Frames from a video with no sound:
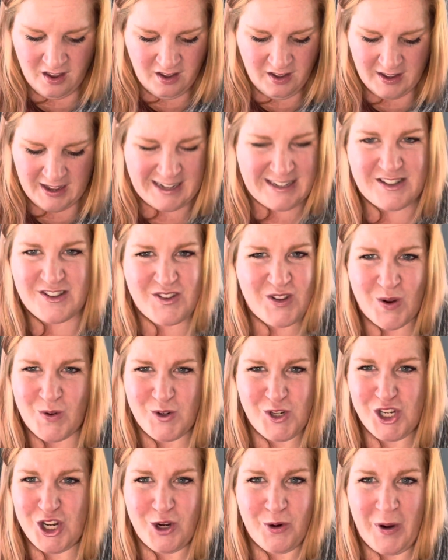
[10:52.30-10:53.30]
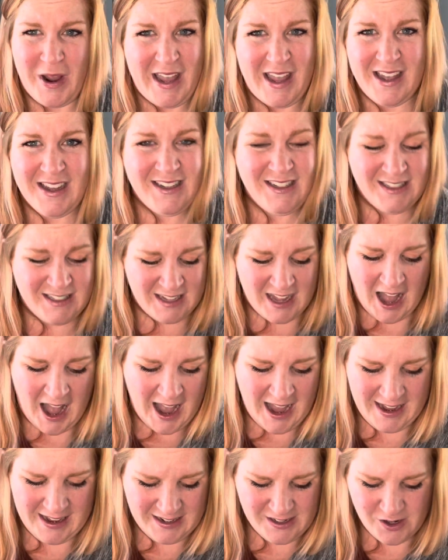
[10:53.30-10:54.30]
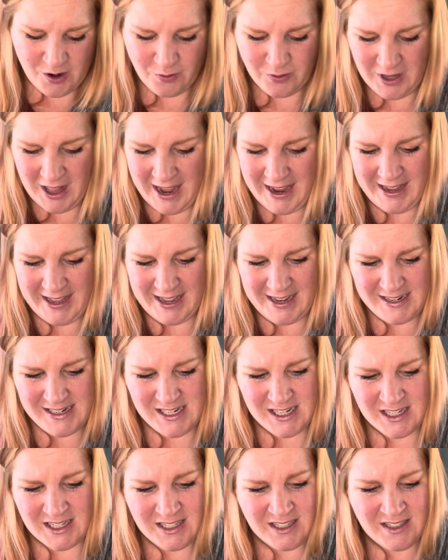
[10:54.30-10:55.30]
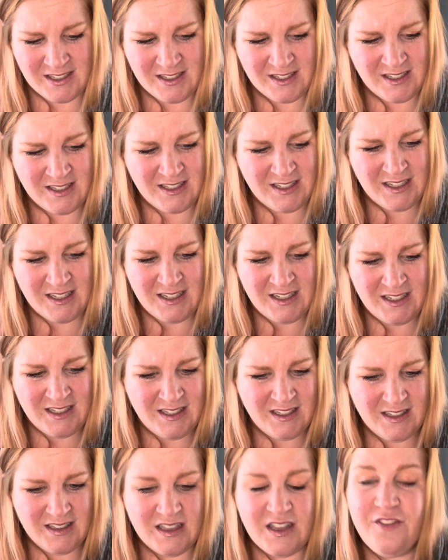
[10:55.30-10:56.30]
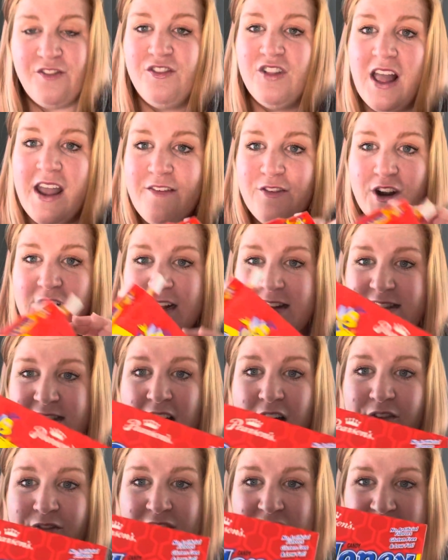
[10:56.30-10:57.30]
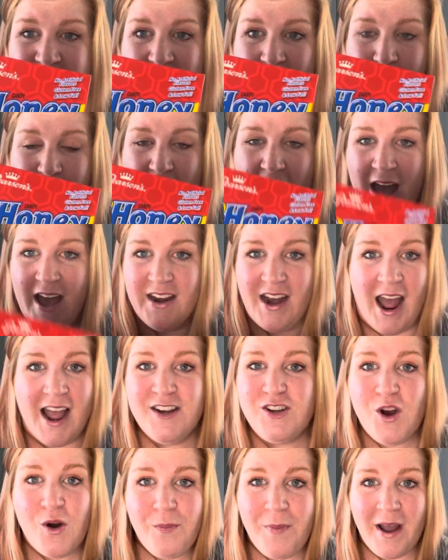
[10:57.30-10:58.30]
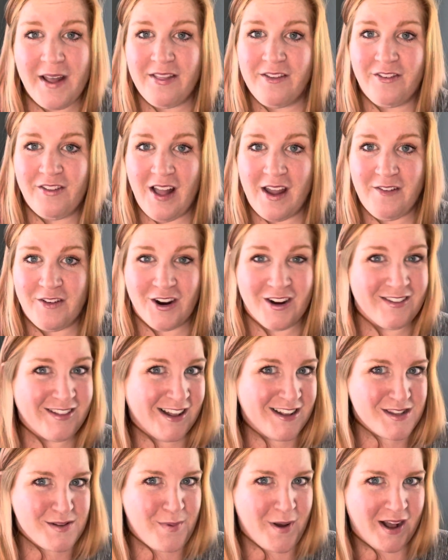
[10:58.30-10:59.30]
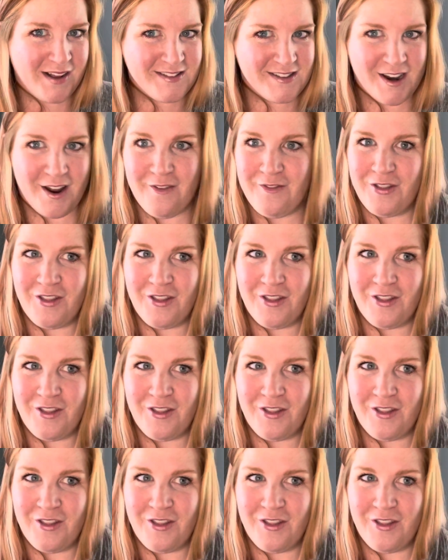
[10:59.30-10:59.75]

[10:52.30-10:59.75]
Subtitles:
It's so chewy. I don't like it. The flavor itself is not bad. I don't mind the flavor. That's a positive.